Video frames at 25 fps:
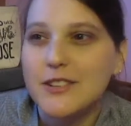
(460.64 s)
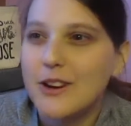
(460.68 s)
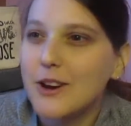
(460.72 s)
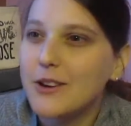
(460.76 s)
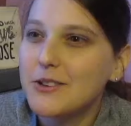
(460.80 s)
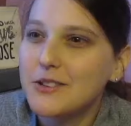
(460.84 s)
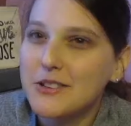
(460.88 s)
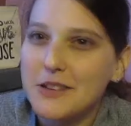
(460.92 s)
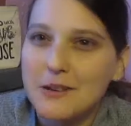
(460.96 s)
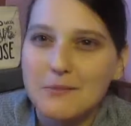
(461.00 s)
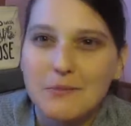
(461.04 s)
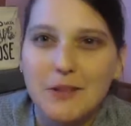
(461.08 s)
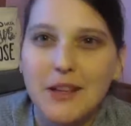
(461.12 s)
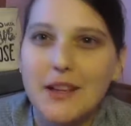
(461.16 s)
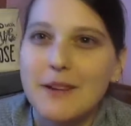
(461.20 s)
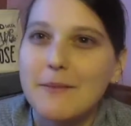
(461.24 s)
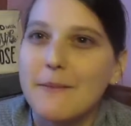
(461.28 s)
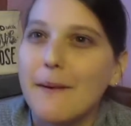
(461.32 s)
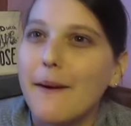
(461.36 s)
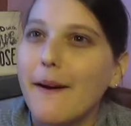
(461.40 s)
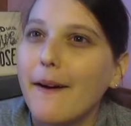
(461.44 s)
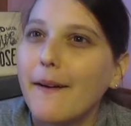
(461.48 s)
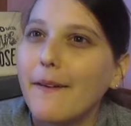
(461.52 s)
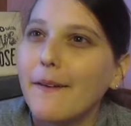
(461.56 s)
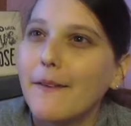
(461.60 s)
chose to complain
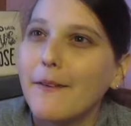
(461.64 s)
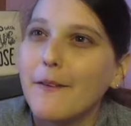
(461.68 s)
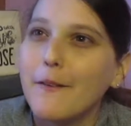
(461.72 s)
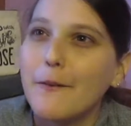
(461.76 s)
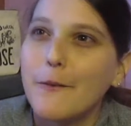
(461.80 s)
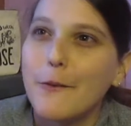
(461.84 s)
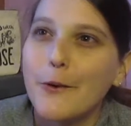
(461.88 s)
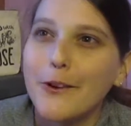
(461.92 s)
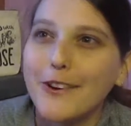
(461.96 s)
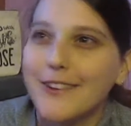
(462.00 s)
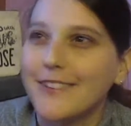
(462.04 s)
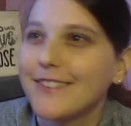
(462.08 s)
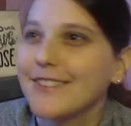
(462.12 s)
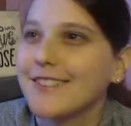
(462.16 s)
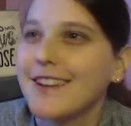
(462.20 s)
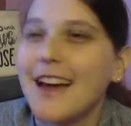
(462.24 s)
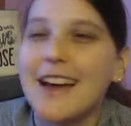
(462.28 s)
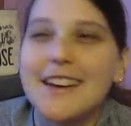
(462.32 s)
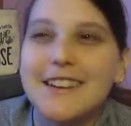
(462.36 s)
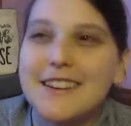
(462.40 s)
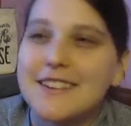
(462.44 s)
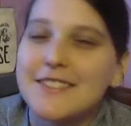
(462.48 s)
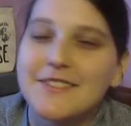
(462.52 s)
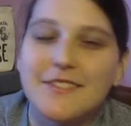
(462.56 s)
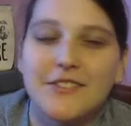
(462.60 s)
about were I
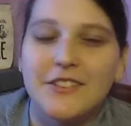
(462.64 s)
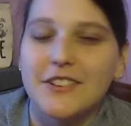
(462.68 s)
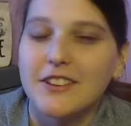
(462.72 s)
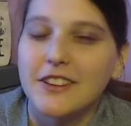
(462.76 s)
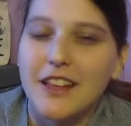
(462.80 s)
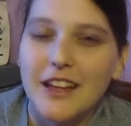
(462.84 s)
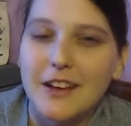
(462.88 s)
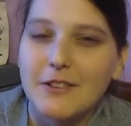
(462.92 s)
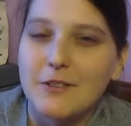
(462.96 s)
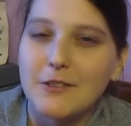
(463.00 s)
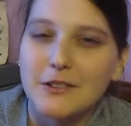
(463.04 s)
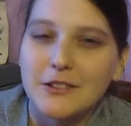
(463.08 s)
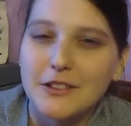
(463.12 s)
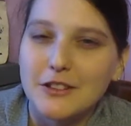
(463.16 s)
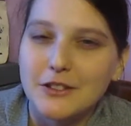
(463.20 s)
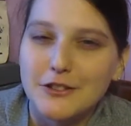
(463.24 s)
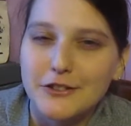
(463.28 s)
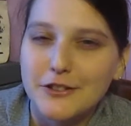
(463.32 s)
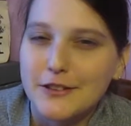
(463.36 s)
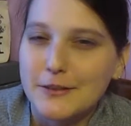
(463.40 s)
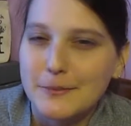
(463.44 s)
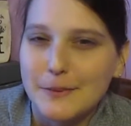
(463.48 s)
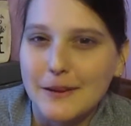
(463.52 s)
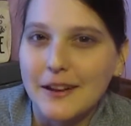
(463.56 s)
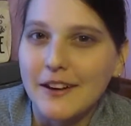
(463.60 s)
didn't feel like were
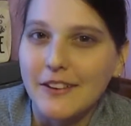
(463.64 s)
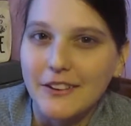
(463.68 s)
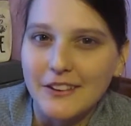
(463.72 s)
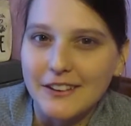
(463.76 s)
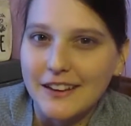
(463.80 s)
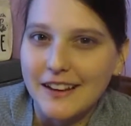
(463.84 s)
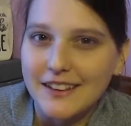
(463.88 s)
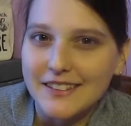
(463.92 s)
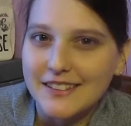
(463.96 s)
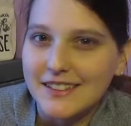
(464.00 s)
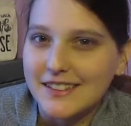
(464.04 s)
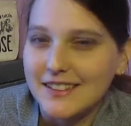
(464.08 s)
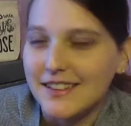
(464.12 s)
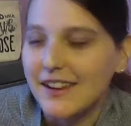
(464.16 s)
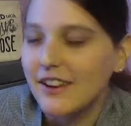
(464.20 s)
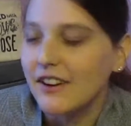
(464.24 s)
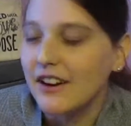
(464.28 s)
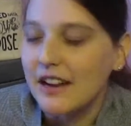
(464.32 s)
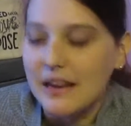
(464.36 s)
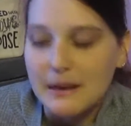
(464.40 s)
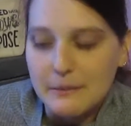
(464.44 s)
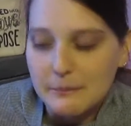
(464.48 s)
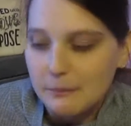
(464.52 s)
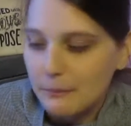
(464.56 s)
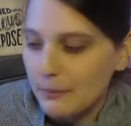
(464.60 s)
legitimate or
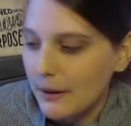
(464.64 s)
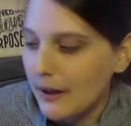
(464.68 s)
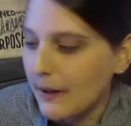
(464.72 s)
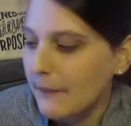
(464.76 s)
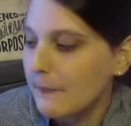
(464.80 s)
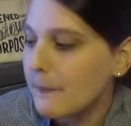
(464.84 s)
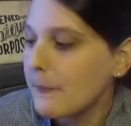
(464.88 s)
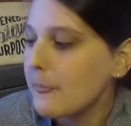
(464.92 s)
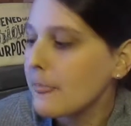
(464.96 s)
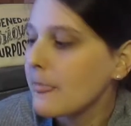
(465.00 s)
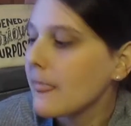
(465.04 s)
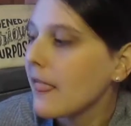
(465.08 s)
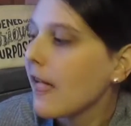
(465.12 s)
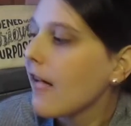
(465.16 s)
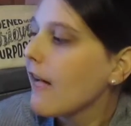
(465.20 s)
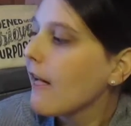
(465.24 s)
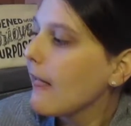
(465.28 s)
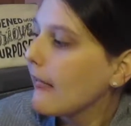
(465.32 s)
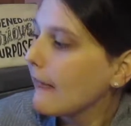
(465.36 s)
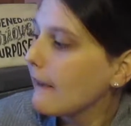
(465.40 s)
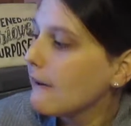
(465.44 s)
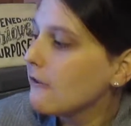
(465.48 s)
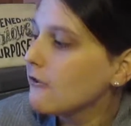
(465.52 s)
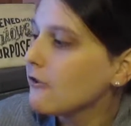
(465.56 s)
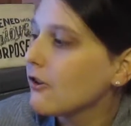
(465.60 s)
necessary. But
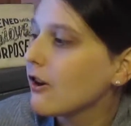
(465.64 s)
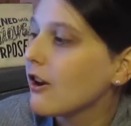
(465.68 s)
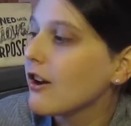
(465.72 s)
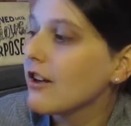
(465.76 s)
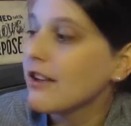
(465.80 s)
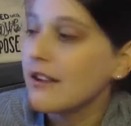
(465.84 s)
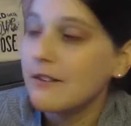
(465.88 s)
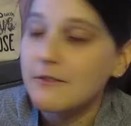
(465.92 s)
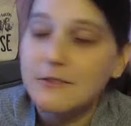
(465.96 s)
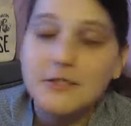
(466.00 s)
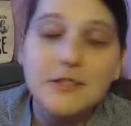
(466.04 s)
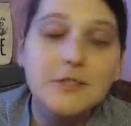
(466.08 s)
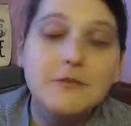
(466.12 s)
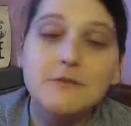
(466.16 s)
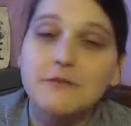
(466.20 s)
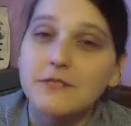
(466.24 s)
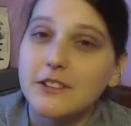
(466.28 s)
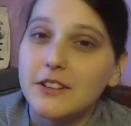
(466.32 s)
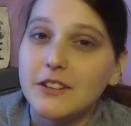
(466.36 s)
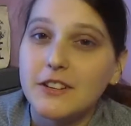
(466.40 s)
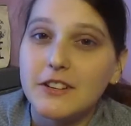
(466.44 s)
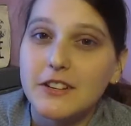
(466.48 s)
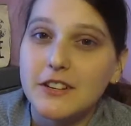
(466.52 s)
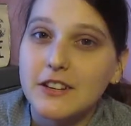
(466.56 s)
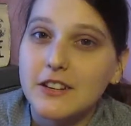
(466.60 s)
overall, it was a
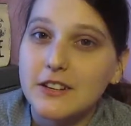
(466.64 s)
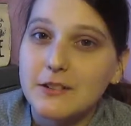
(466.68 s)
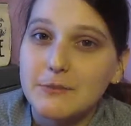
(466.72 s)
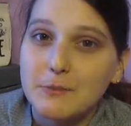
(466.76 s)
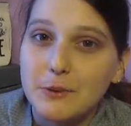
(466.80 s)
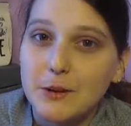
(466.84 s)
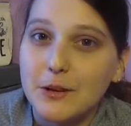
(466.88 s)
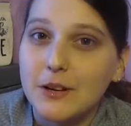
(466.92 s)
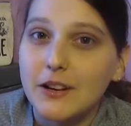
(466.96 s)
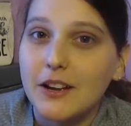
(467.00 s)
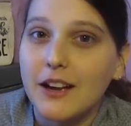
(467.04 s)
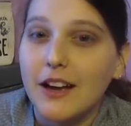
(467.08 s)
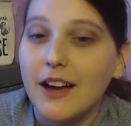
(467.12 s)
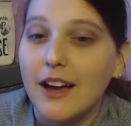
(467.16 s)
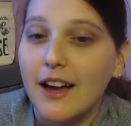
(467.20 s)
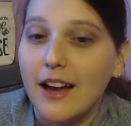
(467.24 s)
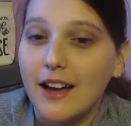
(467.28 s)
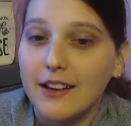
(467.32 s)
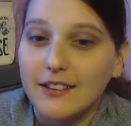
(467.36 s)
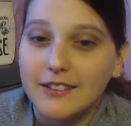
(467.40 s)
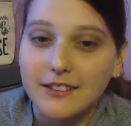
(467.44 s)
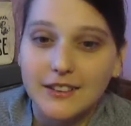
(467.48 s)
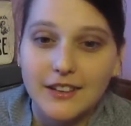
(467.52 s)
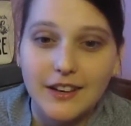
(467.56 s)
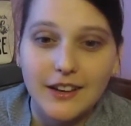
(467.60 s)
very good book.
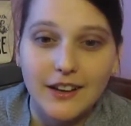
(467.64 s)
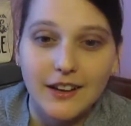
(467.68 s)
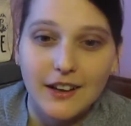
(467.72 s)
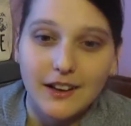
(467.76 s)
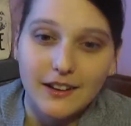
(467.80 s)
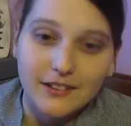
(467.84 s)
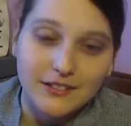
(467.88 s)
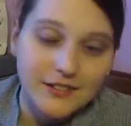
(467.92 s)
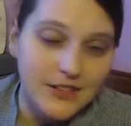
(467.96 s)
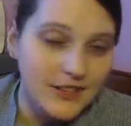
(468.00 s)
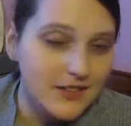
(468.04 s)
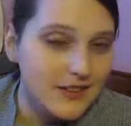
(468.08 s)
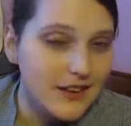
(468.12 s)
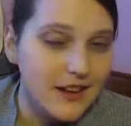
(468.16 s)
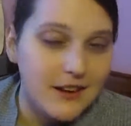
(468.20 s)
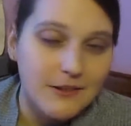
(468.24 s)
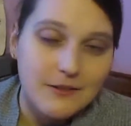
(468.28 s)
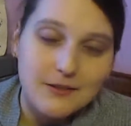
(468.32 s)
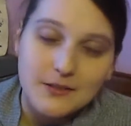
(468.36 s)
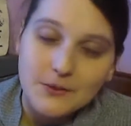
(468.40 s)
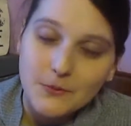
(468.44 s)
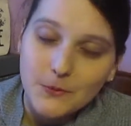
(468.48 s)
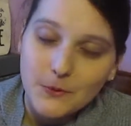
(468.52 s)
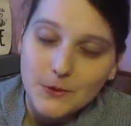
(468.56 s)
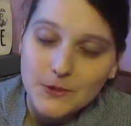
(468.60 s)
Uh, just like it
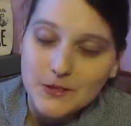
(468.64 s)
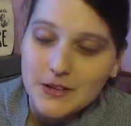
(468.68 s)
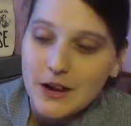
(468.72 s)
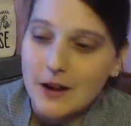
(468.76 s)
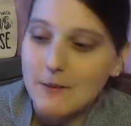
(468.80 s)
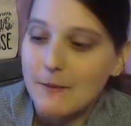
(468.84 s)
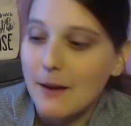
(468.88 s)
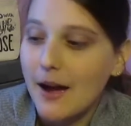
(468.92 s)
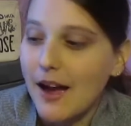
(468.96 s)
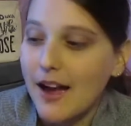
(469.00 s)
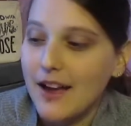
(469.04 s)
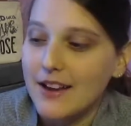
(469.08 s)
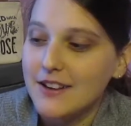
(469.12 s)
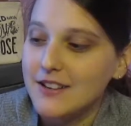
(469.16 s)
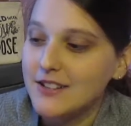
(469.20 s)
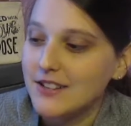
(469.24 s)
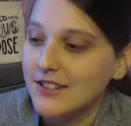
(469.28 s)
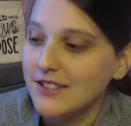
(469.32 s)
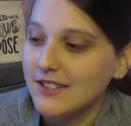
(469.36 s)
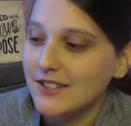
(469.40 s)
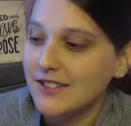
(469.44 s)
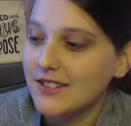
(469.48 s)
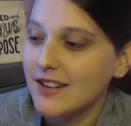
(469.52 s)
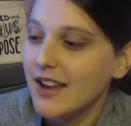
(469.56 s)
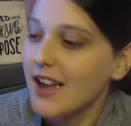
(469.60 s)
was the first time, I
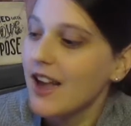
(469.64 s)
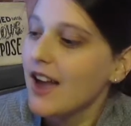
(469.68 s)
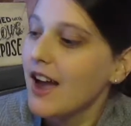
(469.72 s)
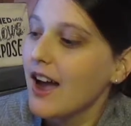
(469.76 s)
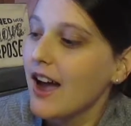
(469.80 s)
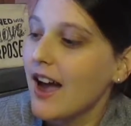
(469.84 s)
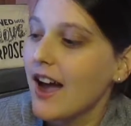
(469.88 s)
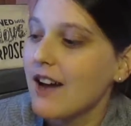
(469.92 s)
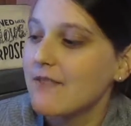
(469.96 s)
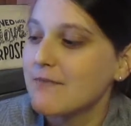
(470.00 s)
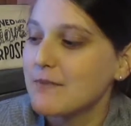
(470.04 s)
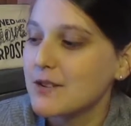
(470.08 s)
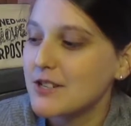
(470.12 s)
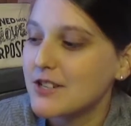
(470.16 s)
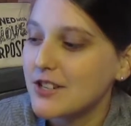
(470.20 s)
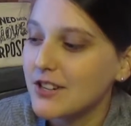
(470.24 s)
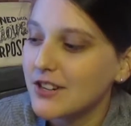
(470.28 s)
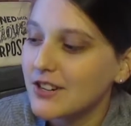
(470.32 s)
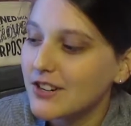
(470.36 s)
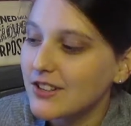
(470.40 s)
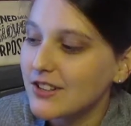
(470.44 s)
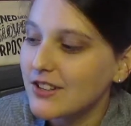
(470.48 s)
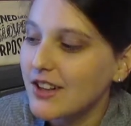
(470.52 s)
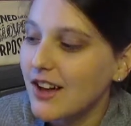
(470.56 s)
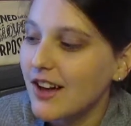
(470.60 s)
just have
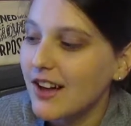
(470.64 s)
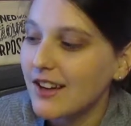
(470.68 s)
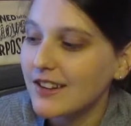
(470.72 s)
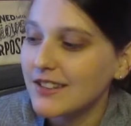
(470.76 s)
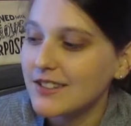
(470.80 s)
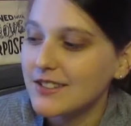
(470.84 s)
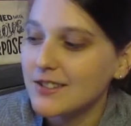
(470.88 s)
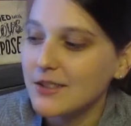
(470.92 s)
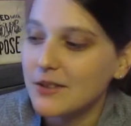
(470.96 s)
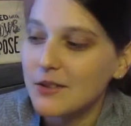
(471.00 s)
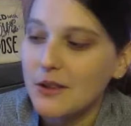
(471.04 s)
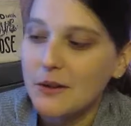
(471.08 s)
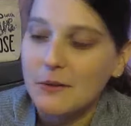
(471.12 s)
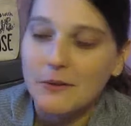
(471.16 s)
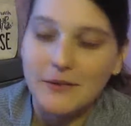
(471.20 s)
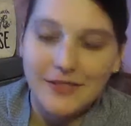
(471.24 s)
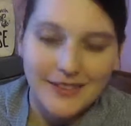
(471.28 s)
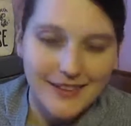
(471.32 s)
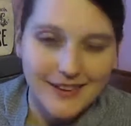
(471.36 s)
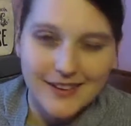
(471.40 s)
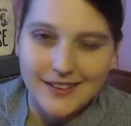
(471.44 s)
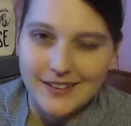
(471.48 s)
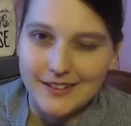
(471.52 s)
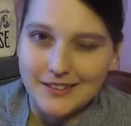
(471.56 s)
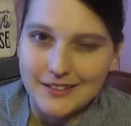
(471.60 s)
matured a lot, so there were
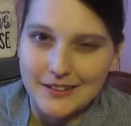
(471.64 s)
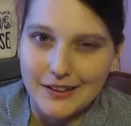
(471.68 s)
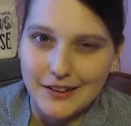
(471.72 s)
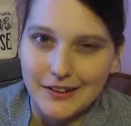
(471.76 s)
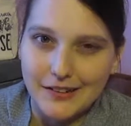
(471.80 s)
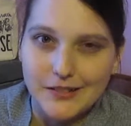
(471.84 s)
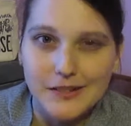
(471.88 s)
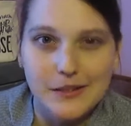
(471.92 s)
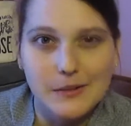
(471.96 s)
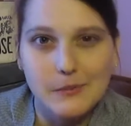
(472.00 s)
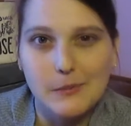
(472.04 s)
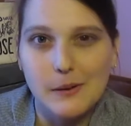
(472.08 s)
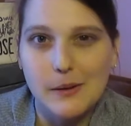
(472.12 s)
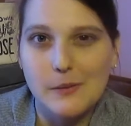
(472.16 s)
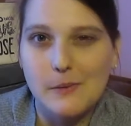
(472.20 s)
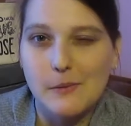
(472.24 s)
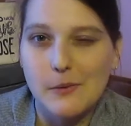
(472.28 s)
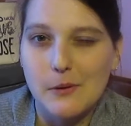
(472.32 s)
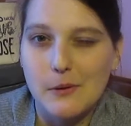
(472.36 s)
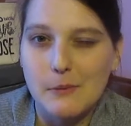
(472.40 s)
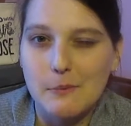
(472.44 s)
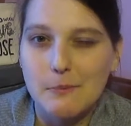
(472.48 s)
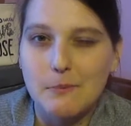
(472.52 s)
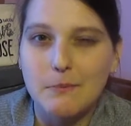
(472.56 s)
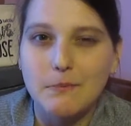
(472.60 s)
things that are a little bit
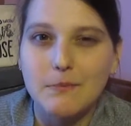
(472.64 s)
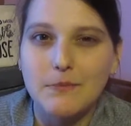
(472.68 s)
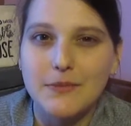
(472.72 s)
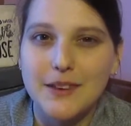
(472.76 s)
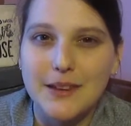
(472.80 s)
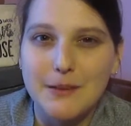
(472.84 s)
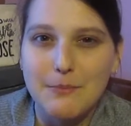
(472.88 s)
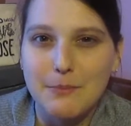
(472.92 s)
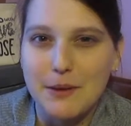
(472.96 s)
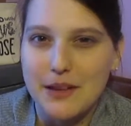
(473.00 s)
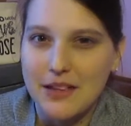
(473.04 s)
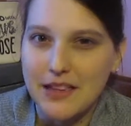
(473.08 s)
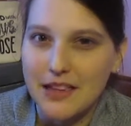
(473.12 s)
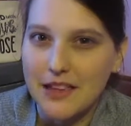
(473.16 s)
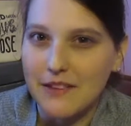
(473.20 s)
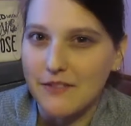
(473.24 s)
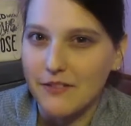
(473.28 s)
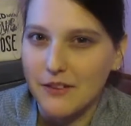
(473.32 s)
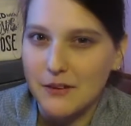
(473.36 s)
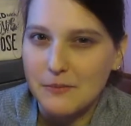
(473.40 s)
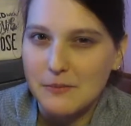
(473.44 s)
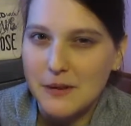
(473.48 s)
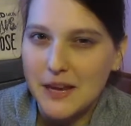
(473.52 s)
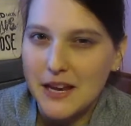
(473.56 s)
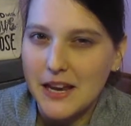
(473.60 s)
more nitpicky
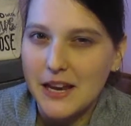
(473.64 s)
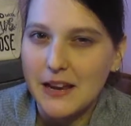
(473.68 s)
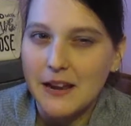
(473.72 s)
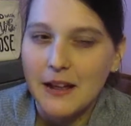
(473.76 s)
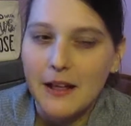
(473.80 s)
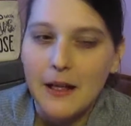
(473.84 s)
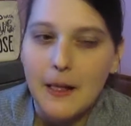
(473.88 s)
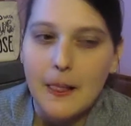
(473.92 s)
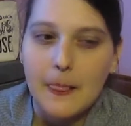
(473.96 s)
for me,